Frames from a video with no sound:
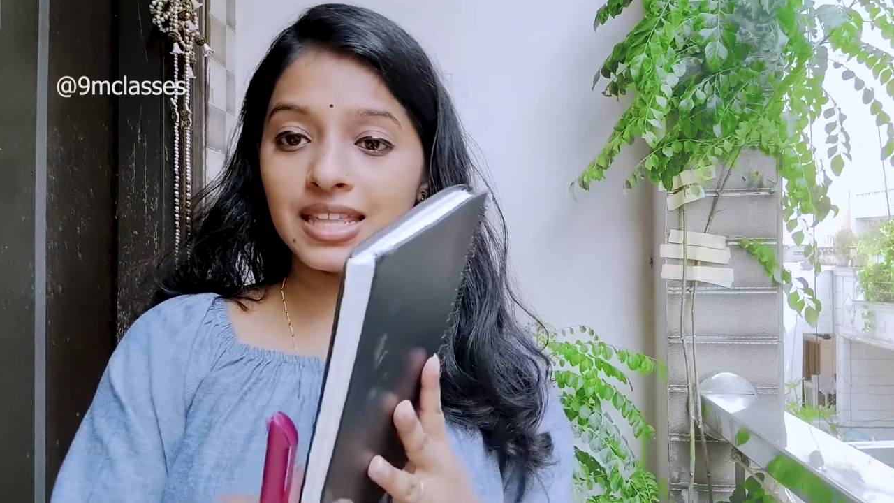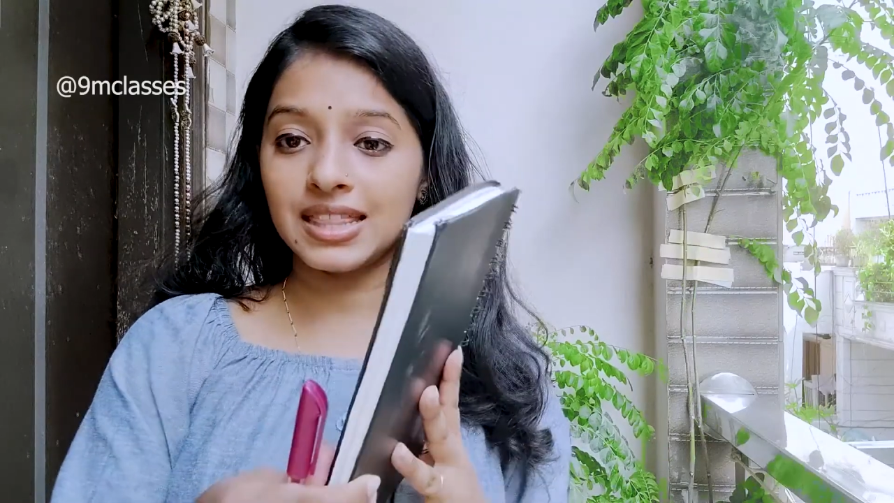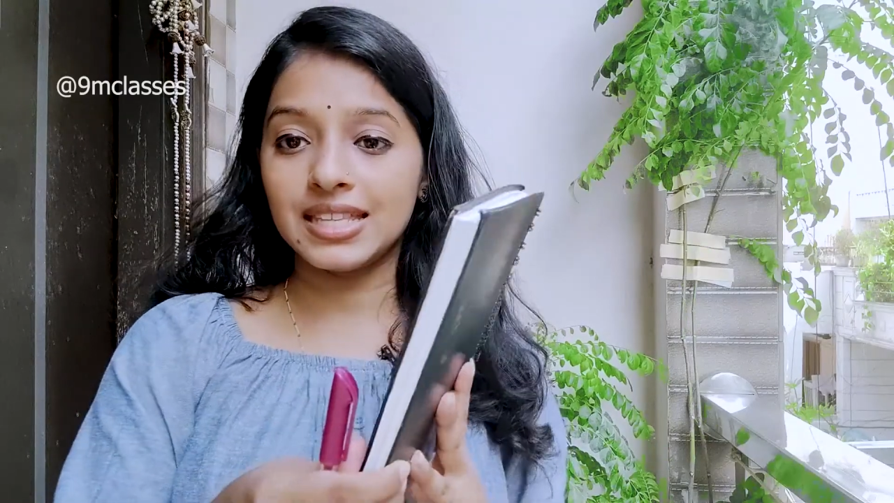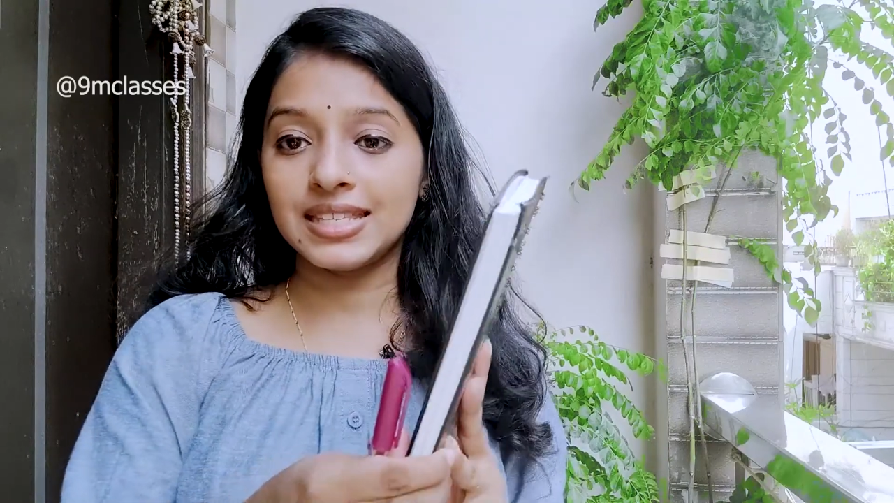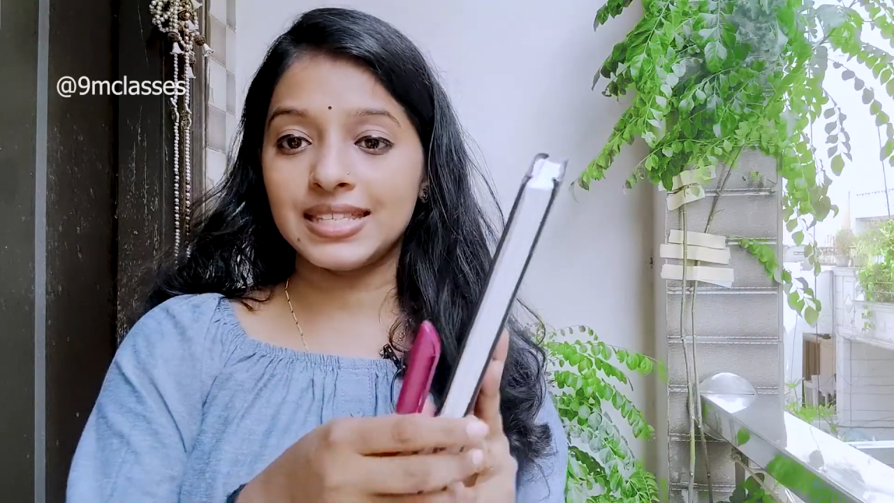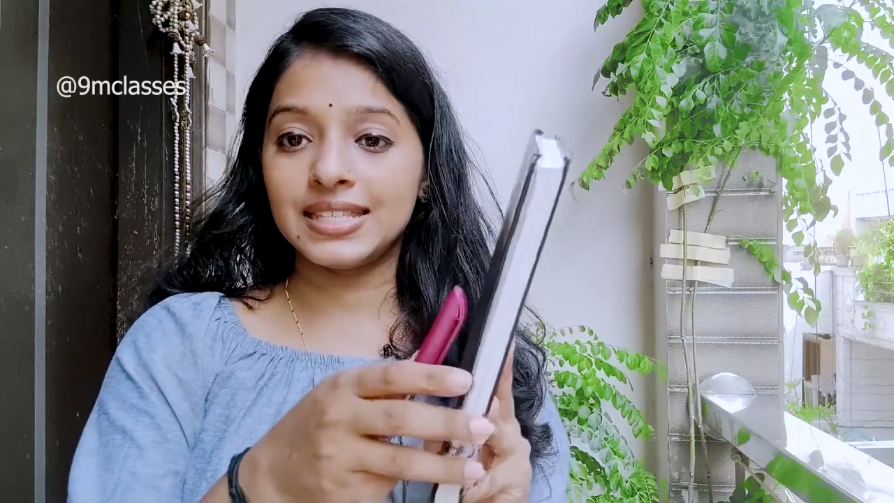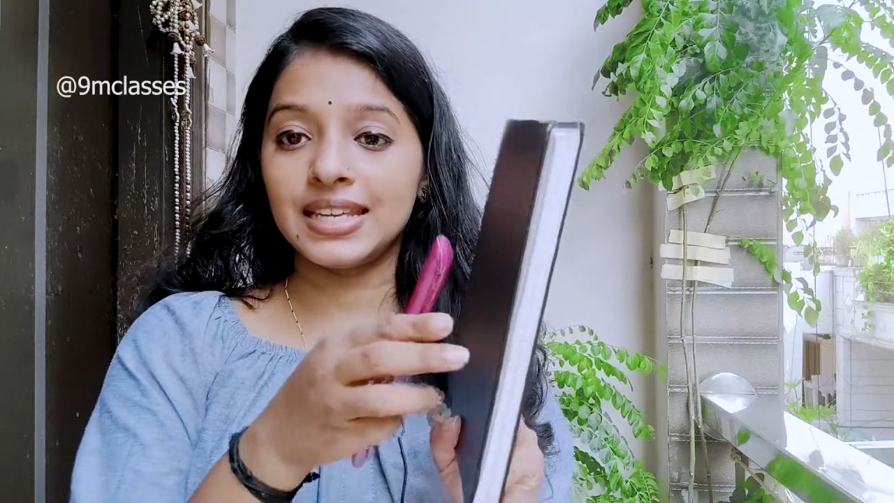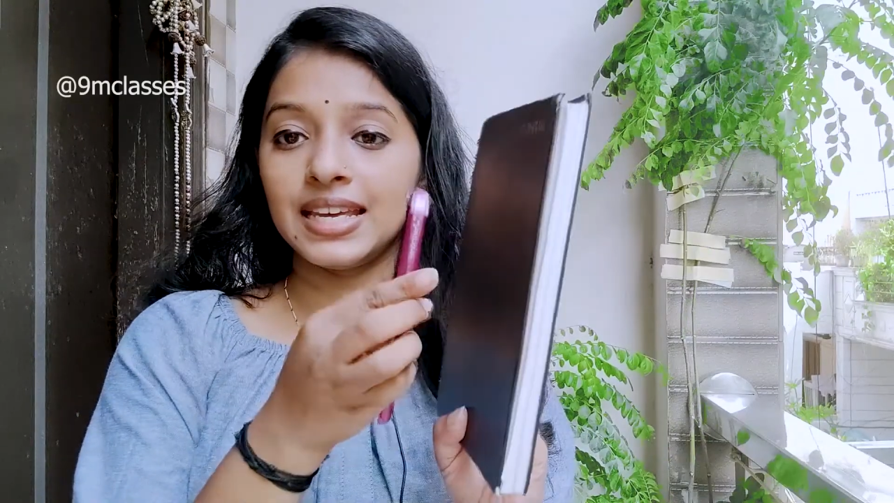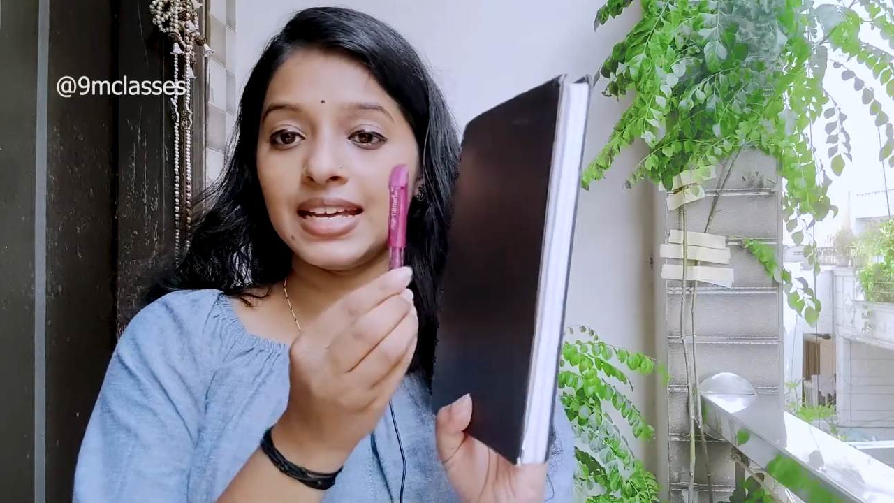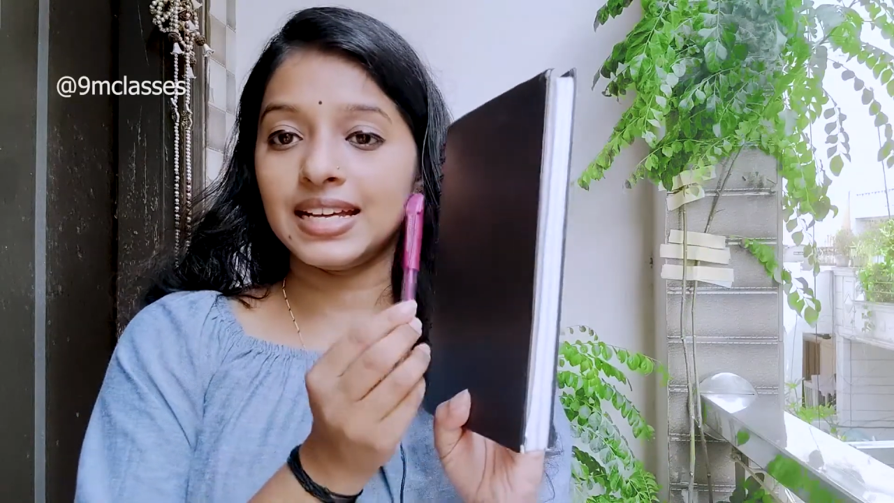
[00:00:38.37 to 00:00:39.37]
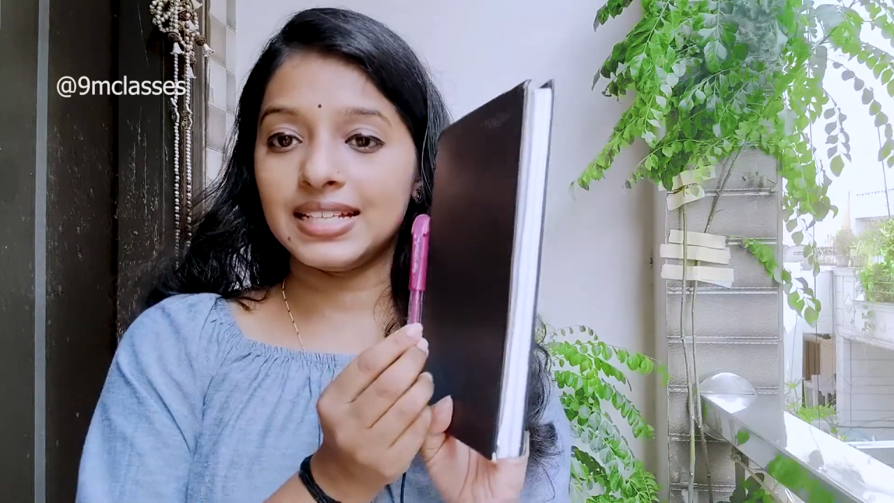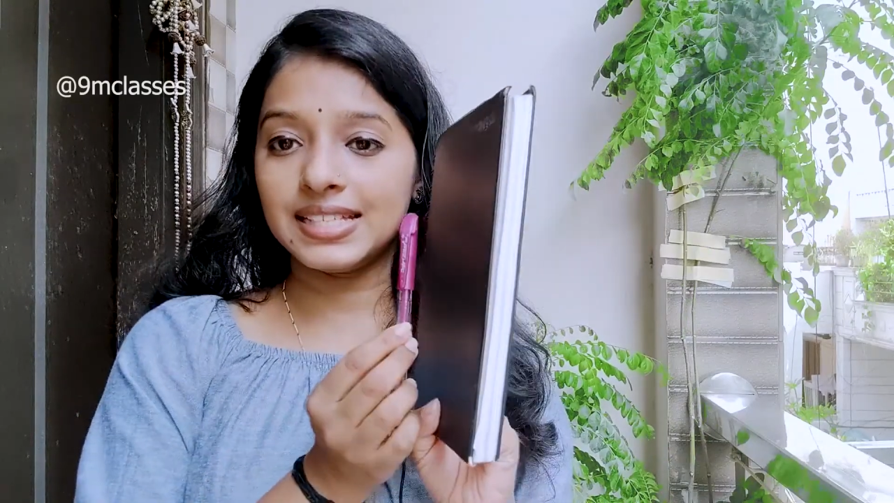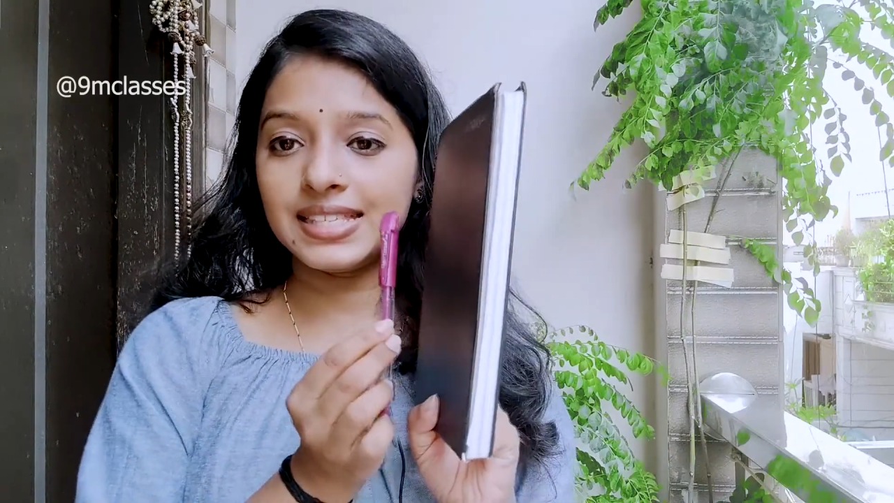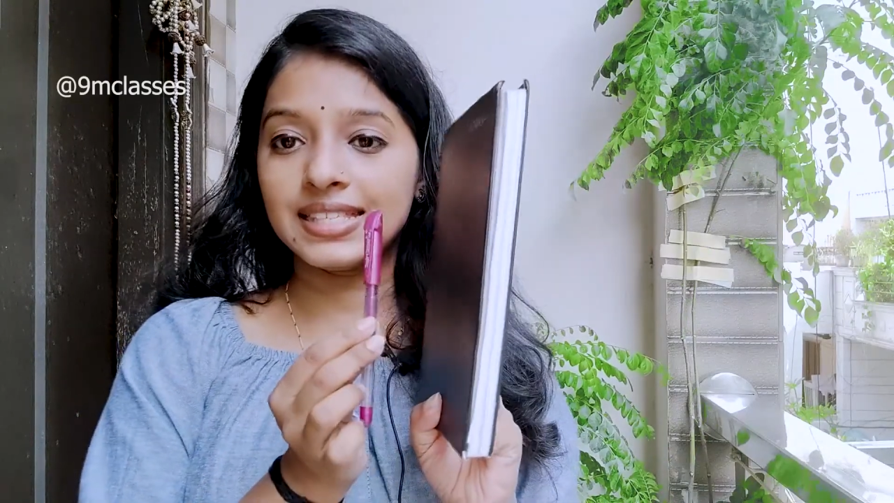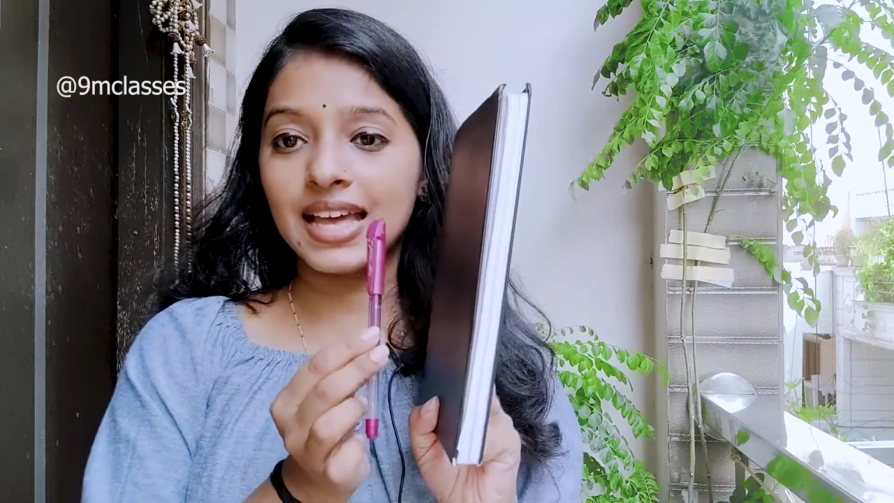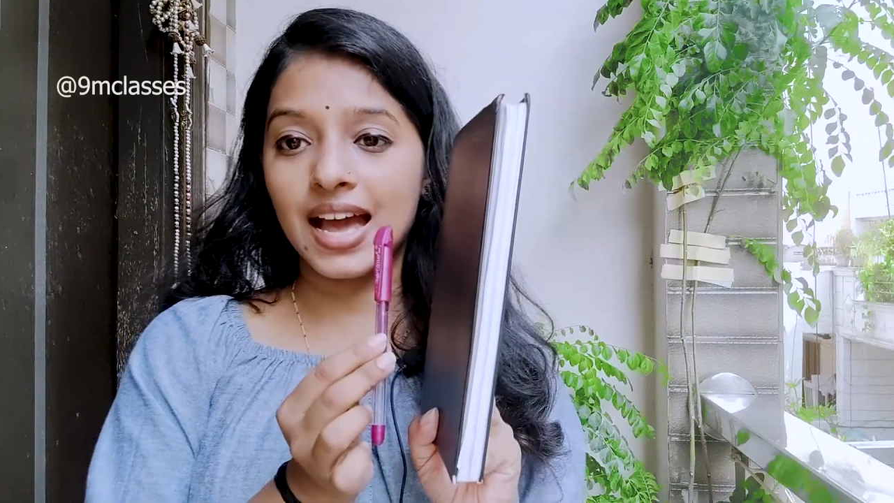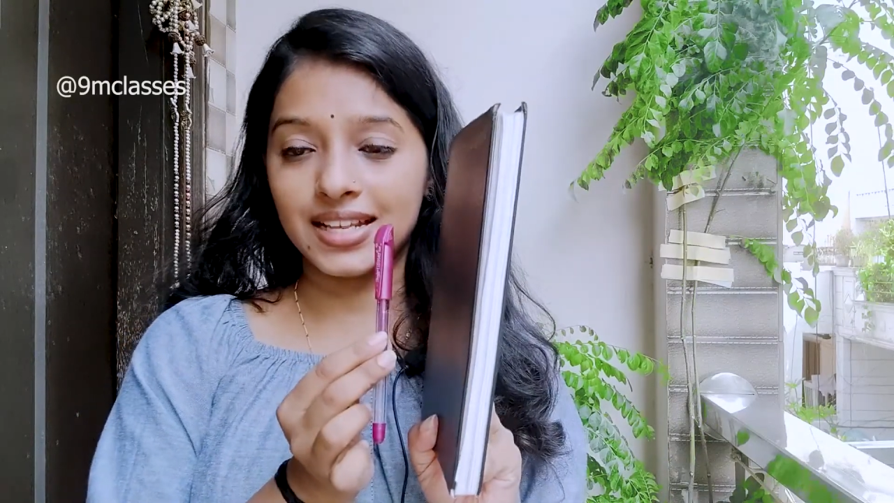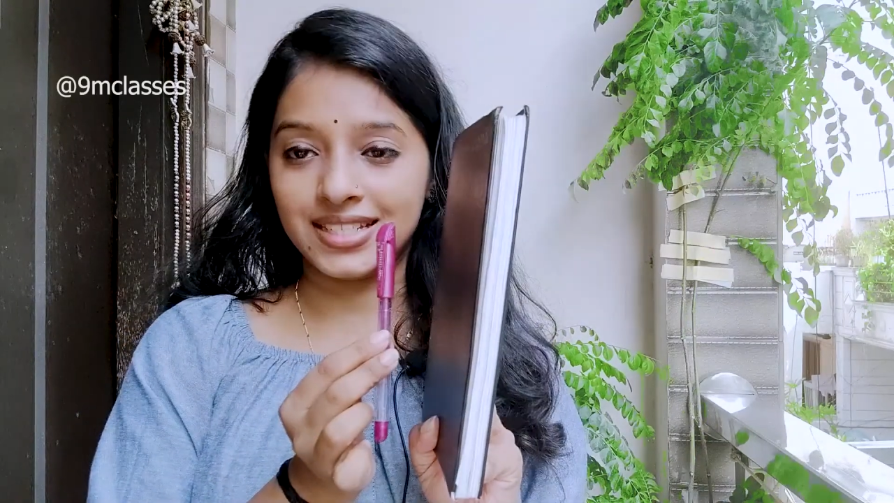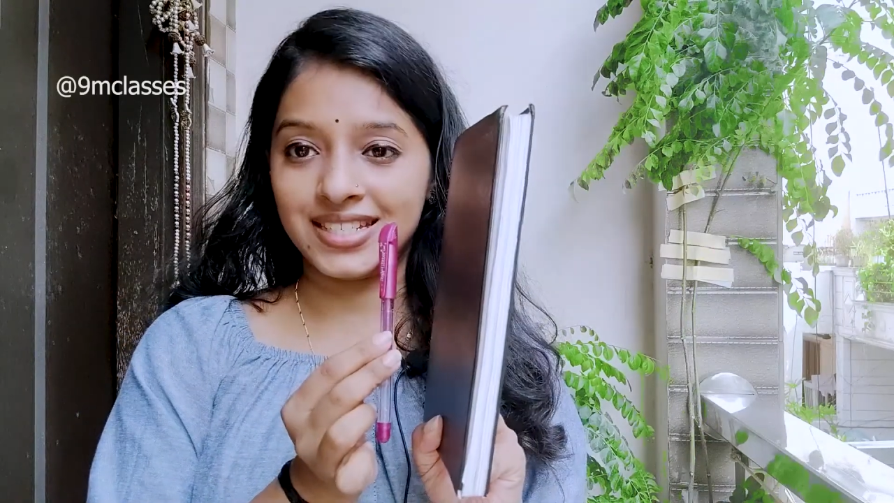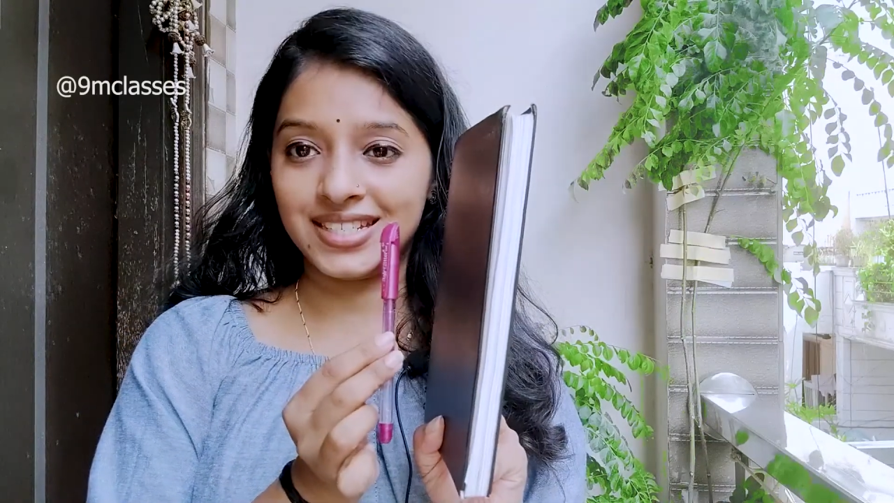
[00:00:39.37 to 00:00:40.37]
this is
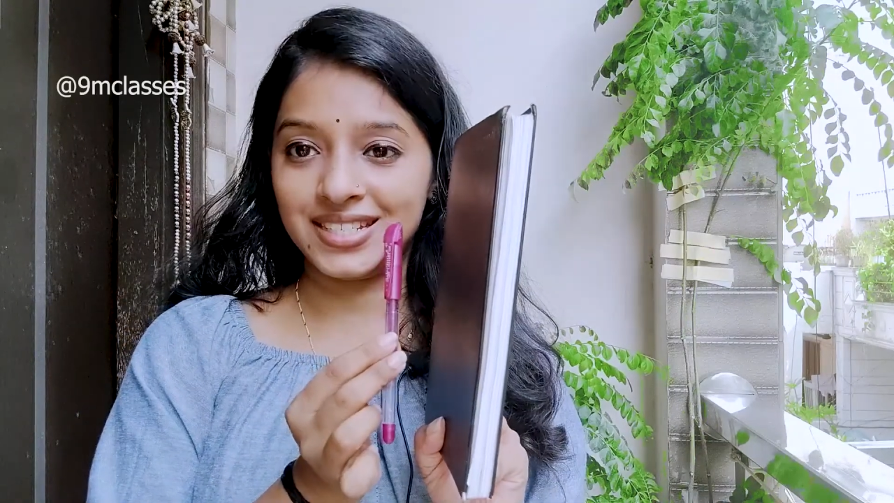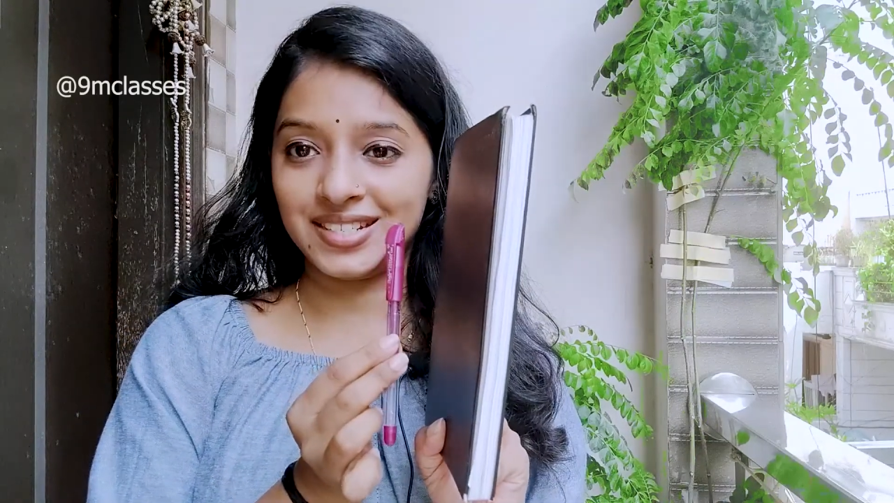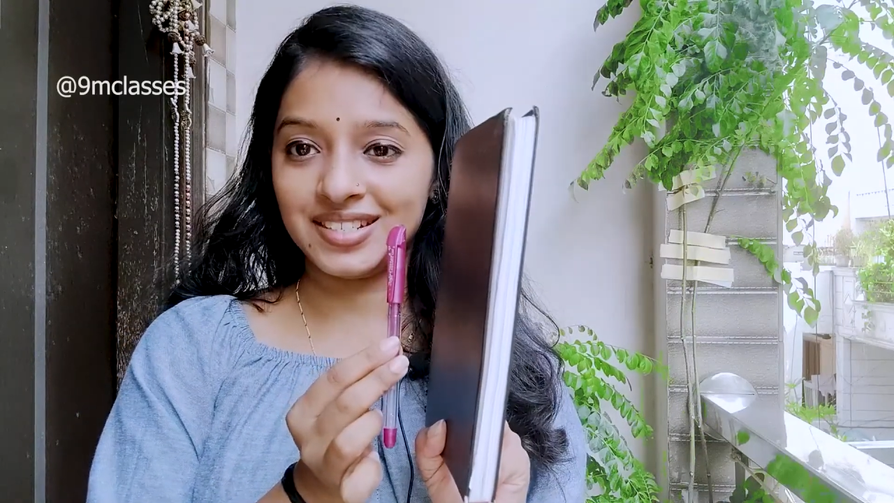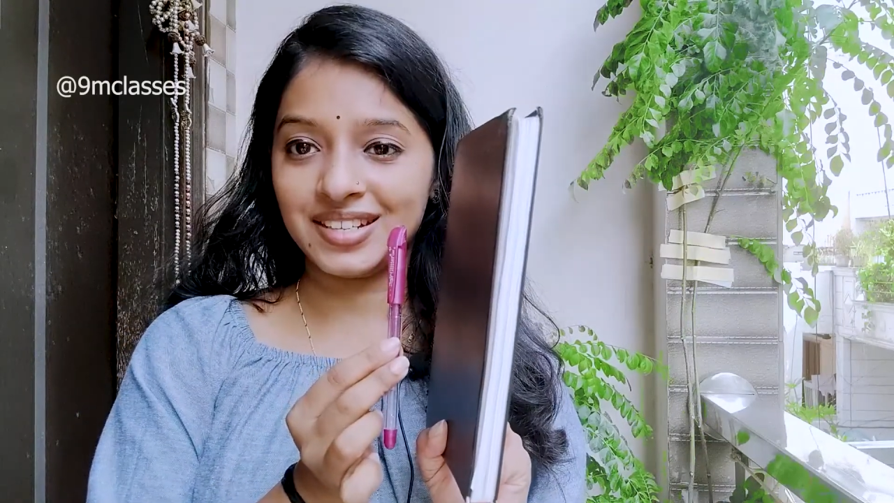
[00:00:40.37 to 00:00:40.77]
at.